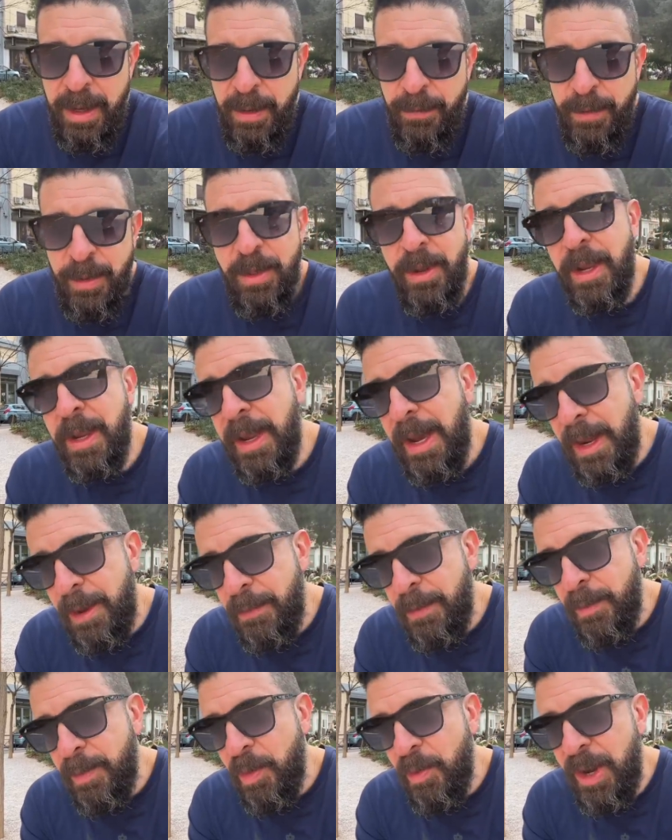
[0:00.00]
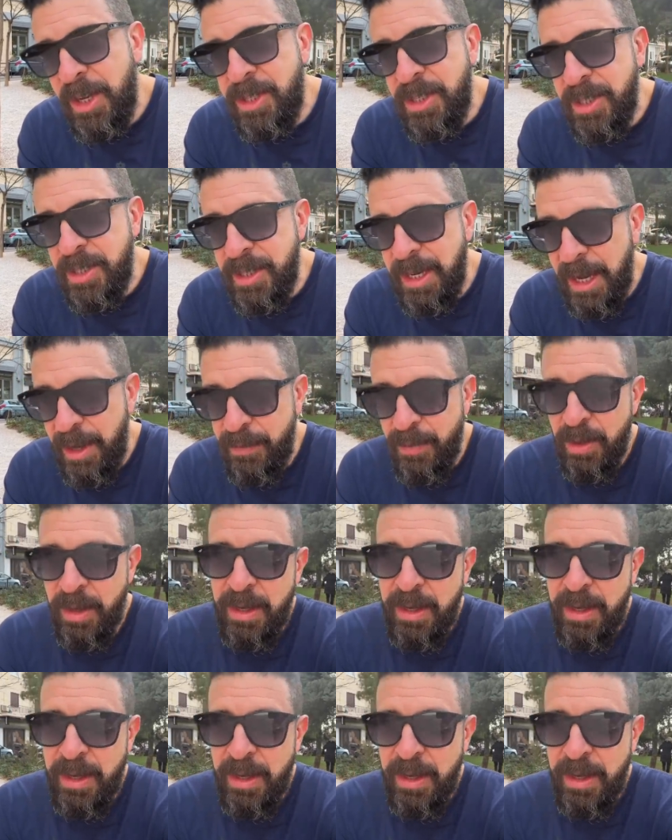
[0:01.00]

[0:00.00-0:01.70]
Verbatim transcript: If you're looking at it from the Russian side, if you're